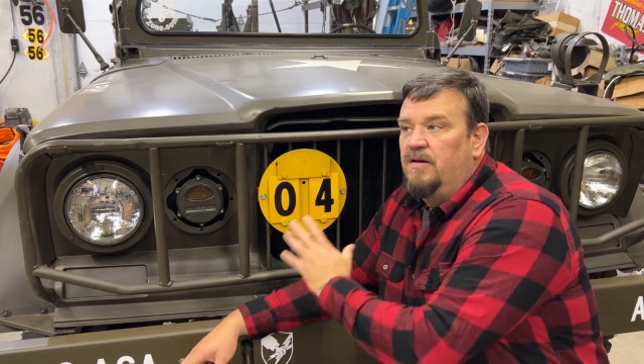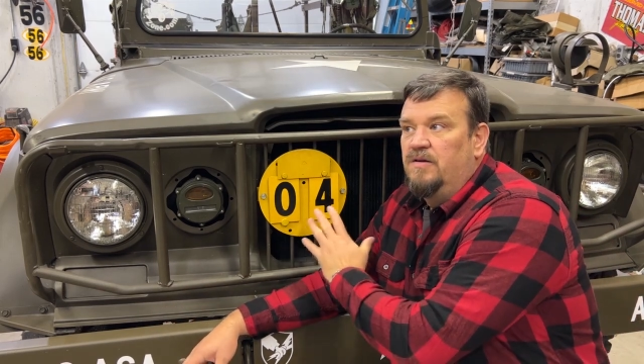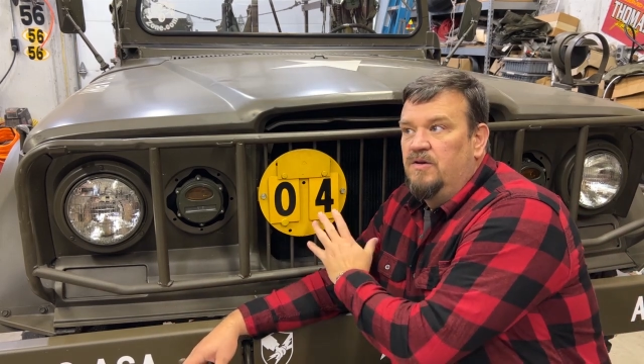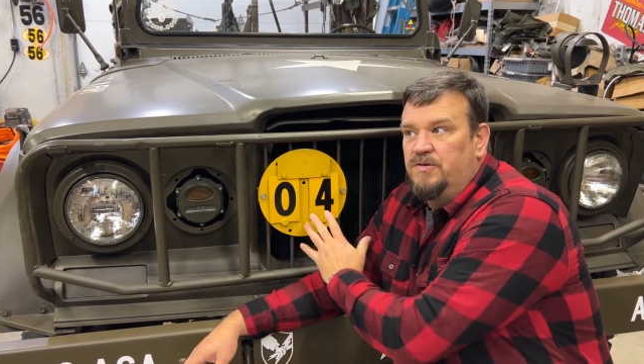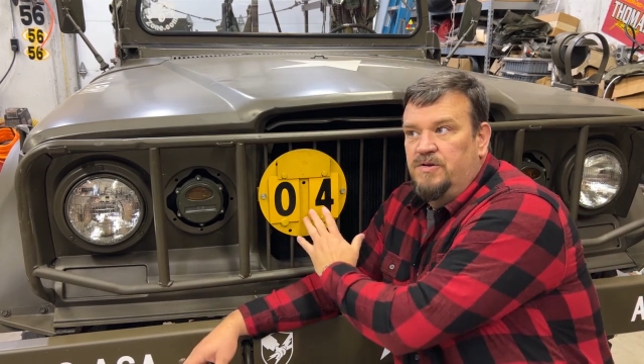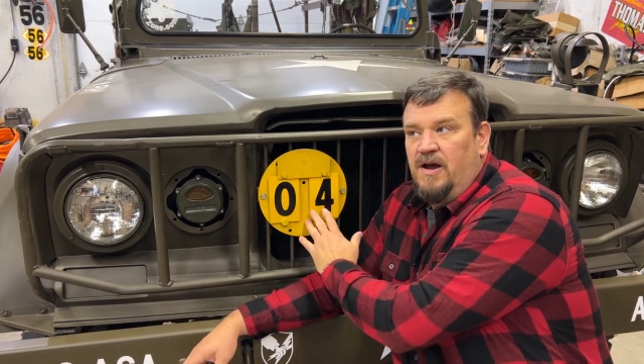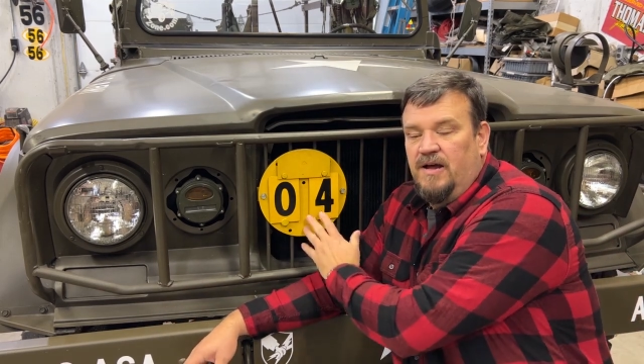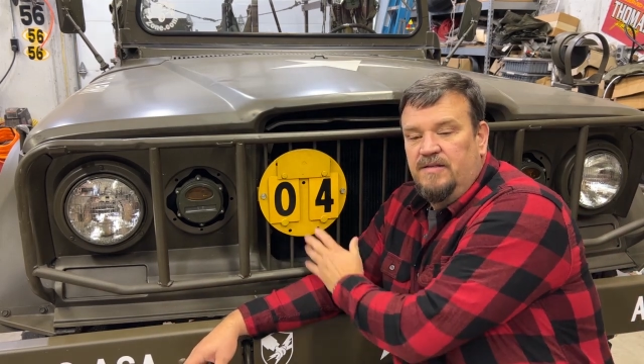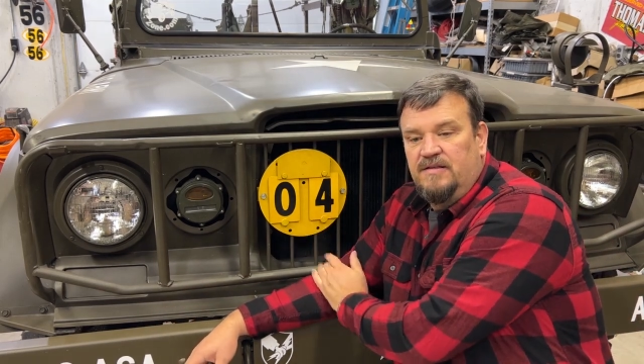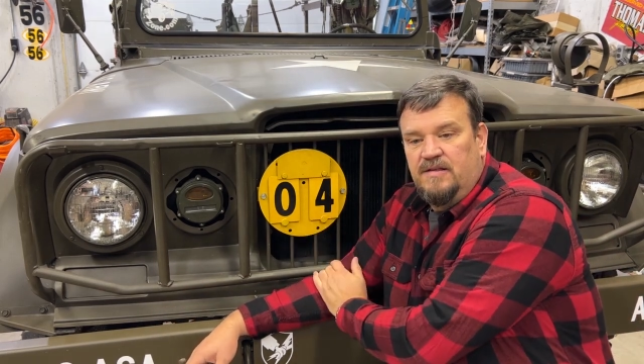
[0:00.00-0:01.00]
usually
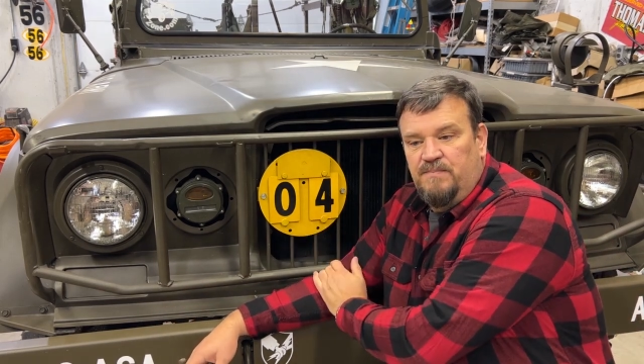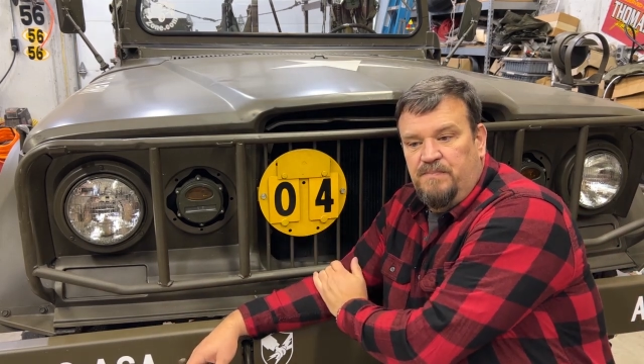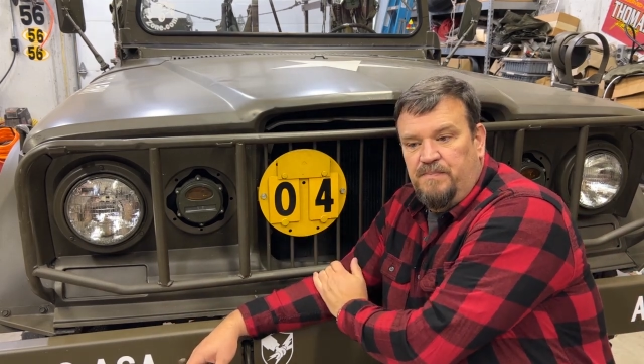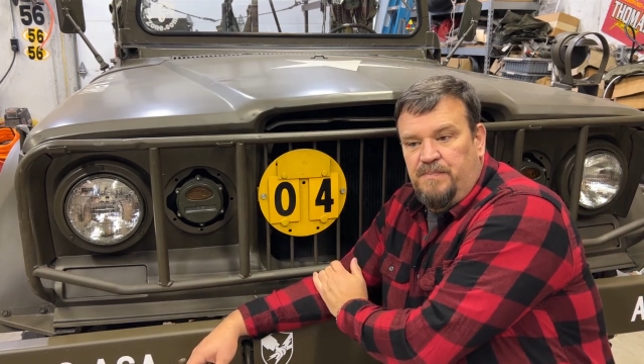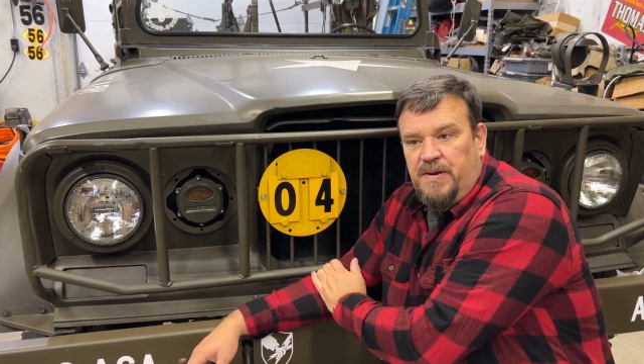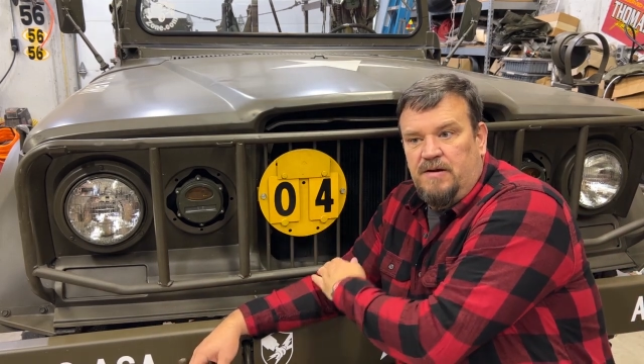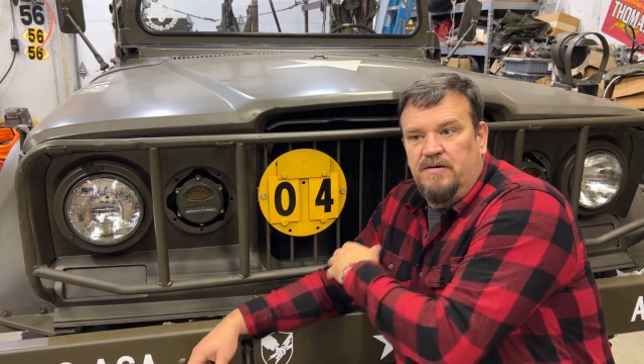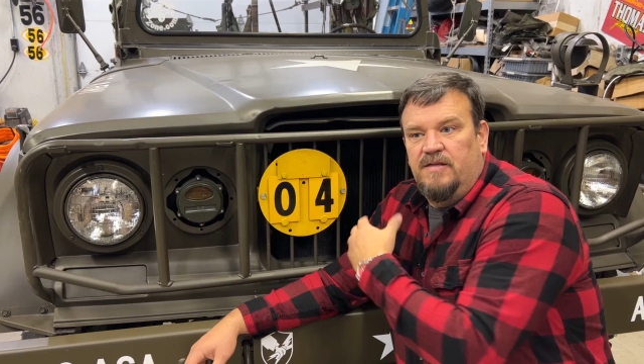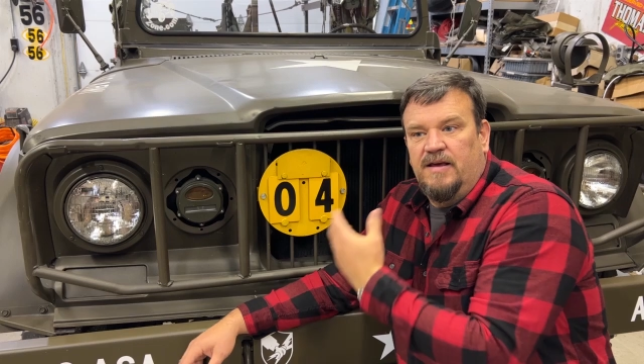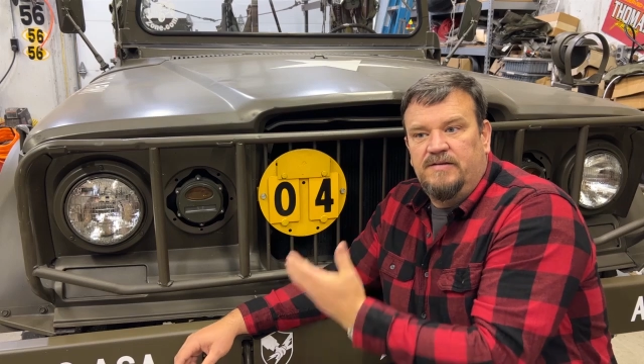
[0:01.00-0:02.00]
on
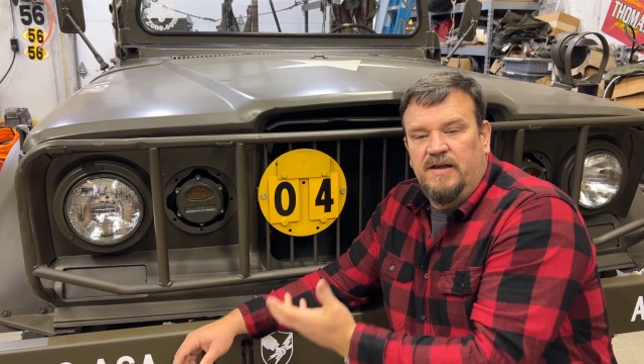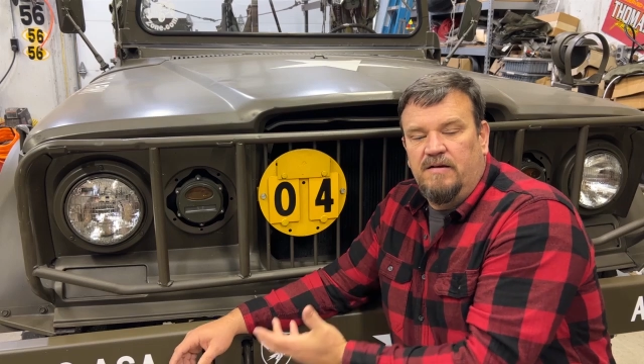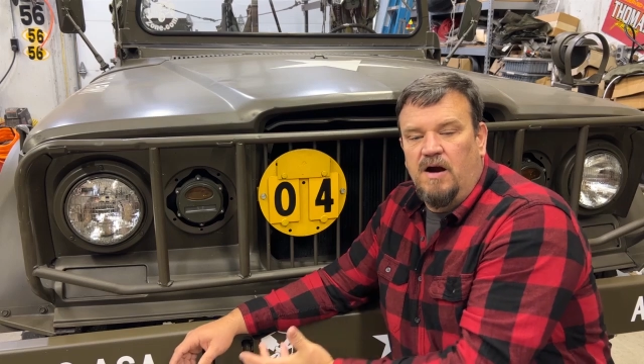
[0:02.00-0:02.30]
bigger things like